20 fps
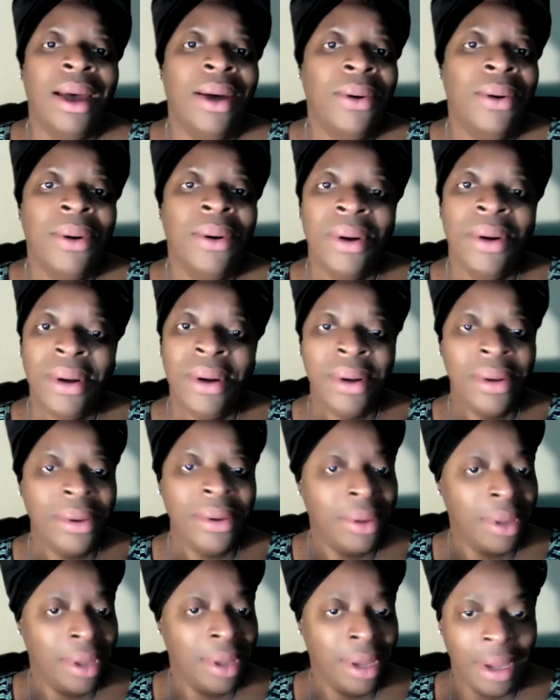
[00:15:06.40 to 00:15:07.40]

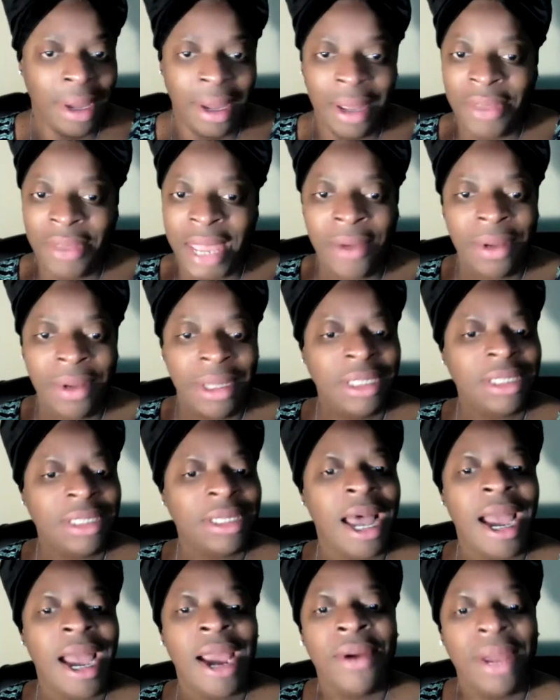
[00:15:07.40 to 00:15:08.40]
Woo! They were
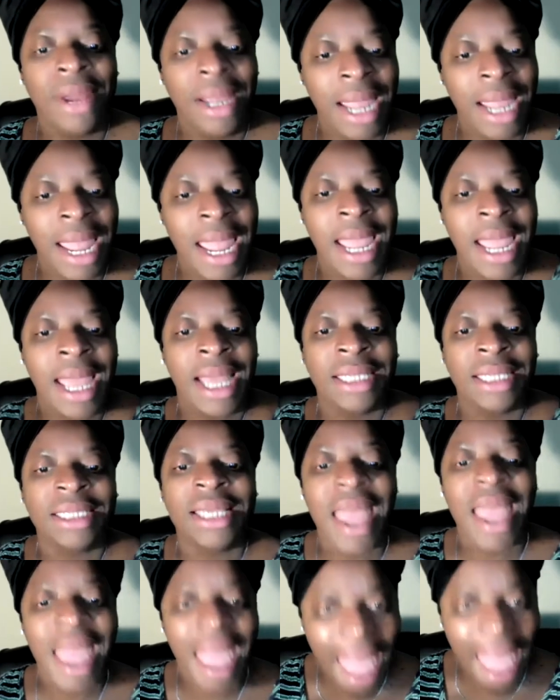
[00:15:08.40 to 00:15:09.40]
sorry as
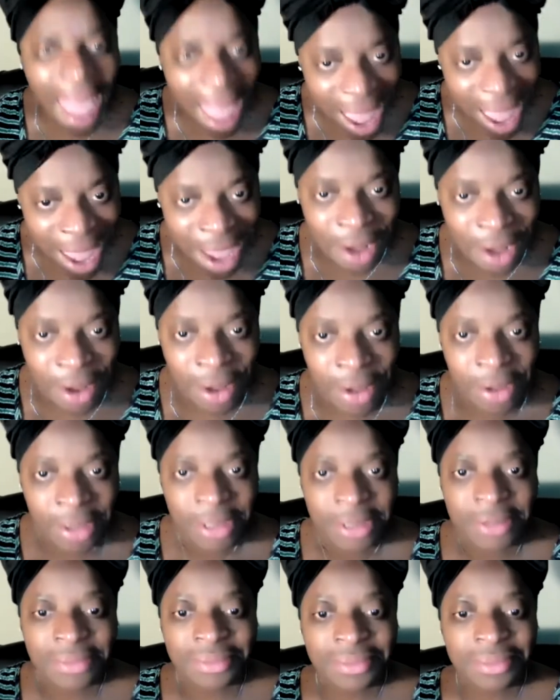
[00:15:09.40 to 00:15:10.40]
hell.
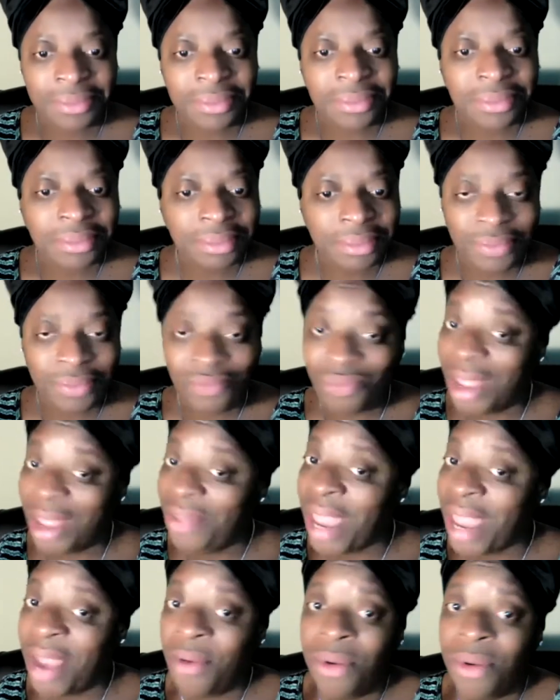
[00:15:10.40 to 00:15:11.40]

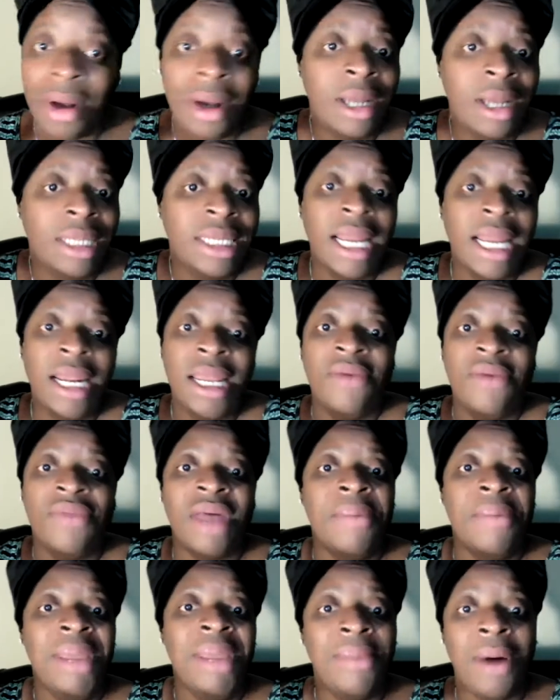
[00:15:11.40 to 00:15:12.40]
They was. They lived
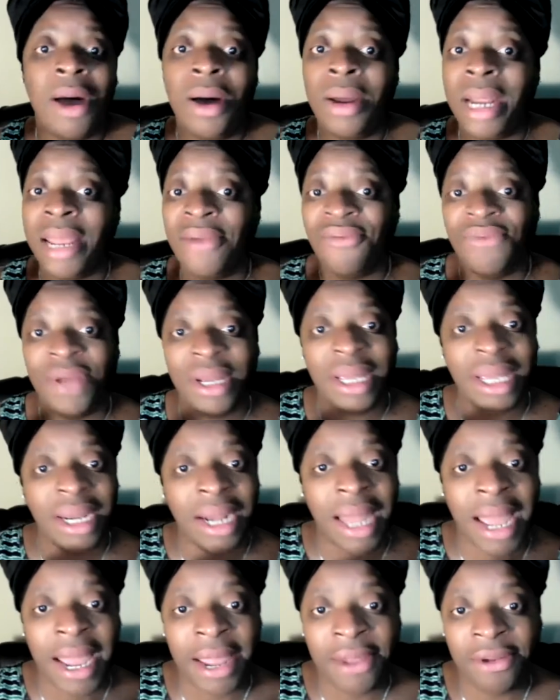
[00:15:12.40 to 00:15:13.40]
out people all their fucking
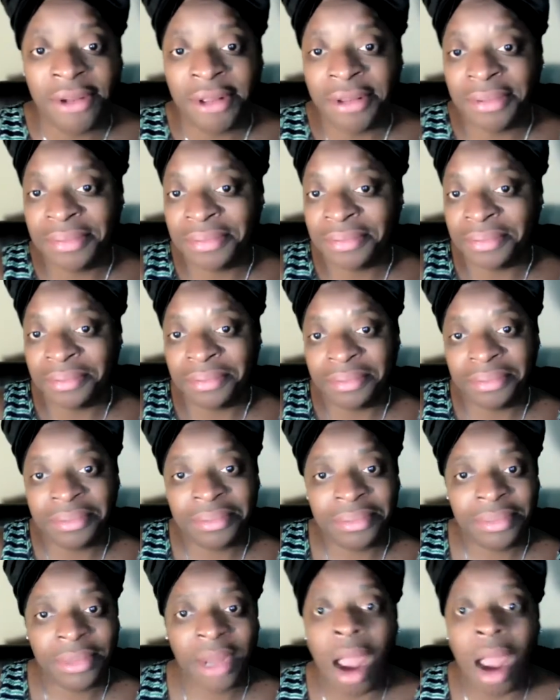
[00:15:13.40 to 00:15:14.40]
life.
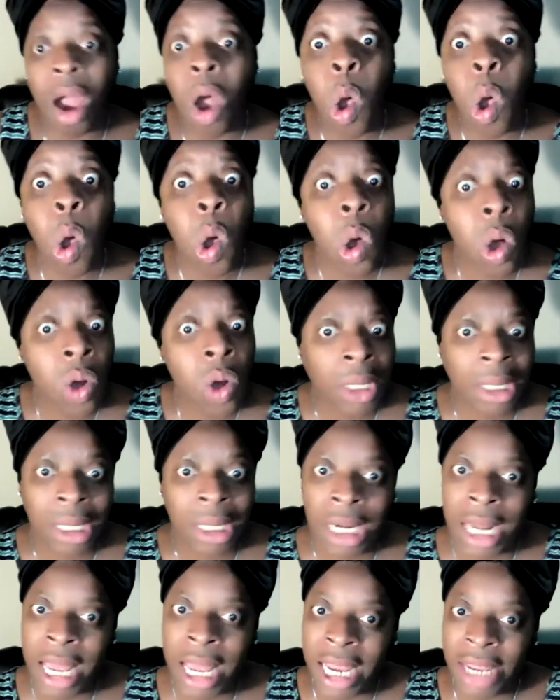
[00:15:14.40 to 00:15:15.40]
All their
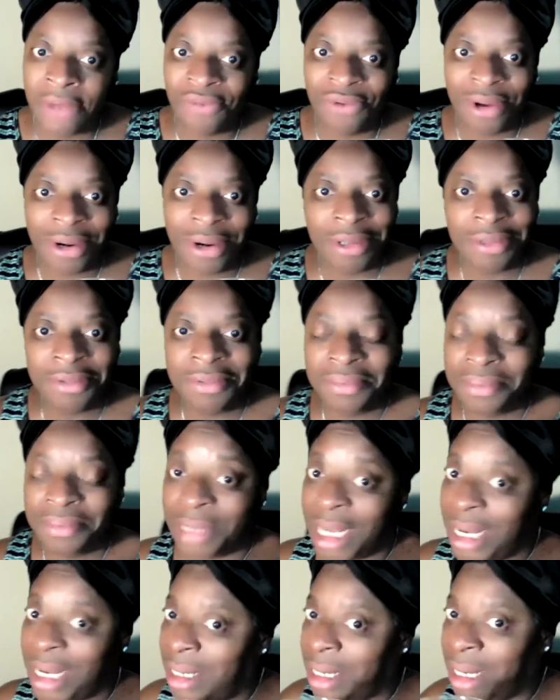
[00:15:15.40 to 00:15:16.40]
life.
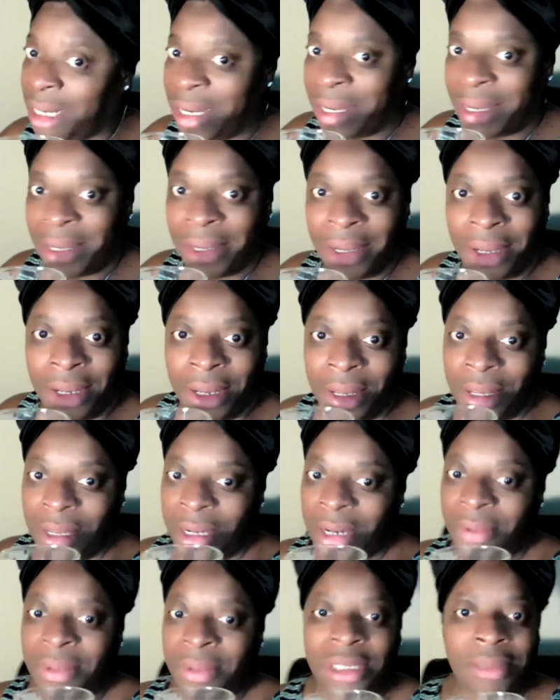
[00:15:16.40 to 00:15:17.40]
They did.
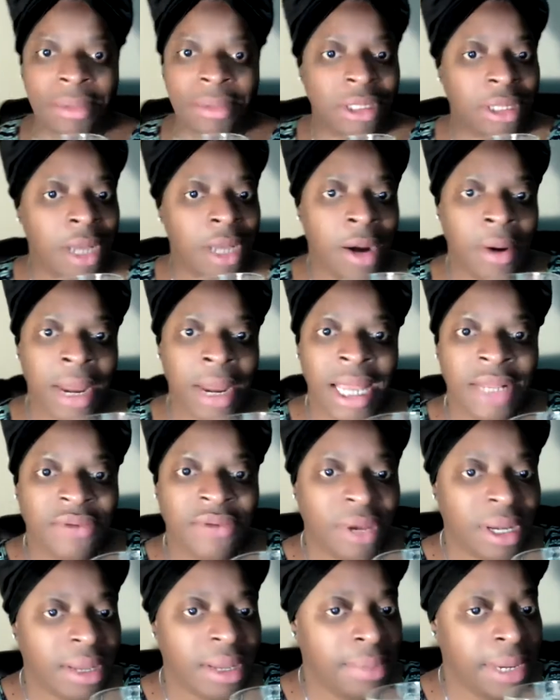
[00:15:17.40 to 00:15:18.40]
Them with some sorry ass
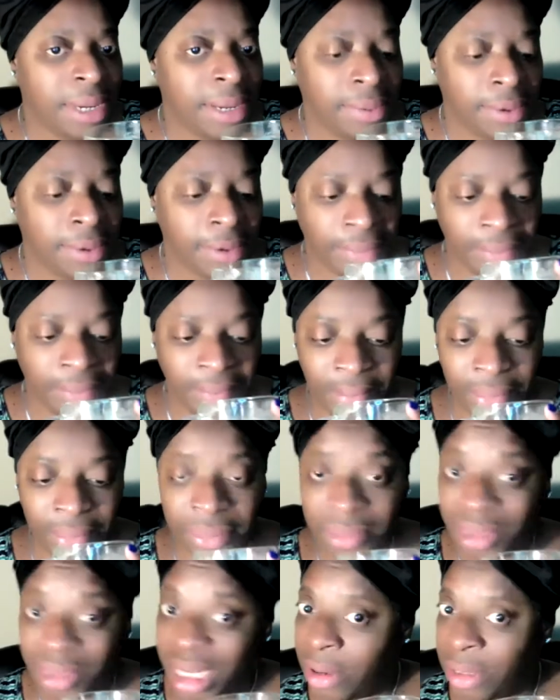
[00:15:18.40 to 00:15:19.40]
fucking people.
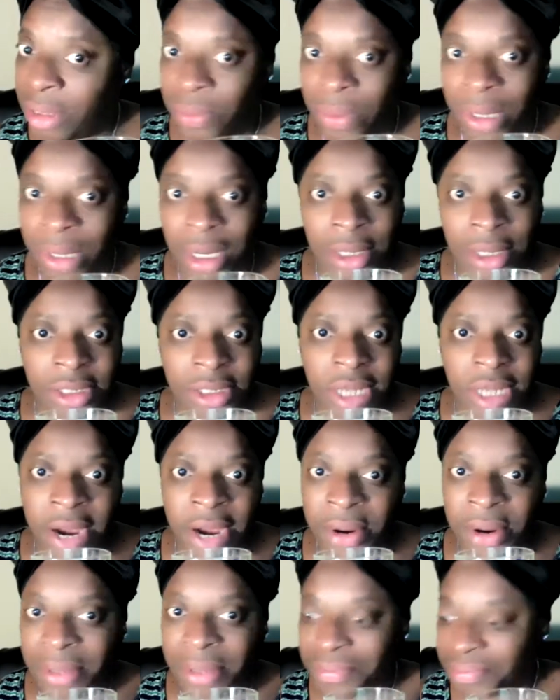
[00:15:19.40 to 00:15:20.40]
You know, real
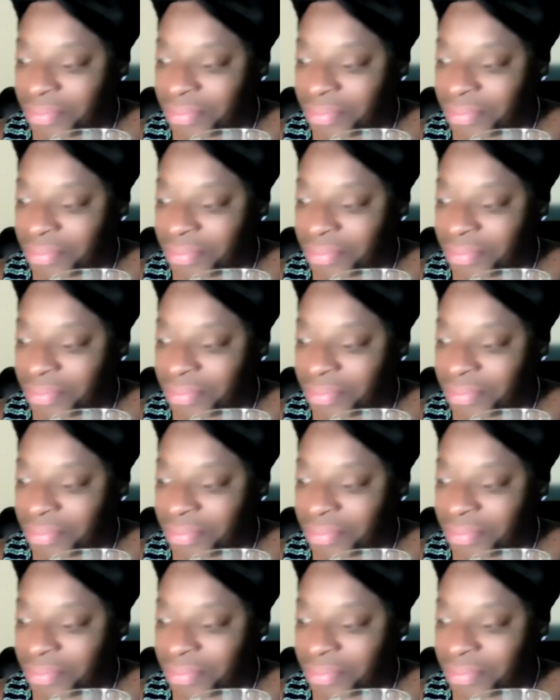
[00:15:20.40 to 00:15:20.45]
sorry.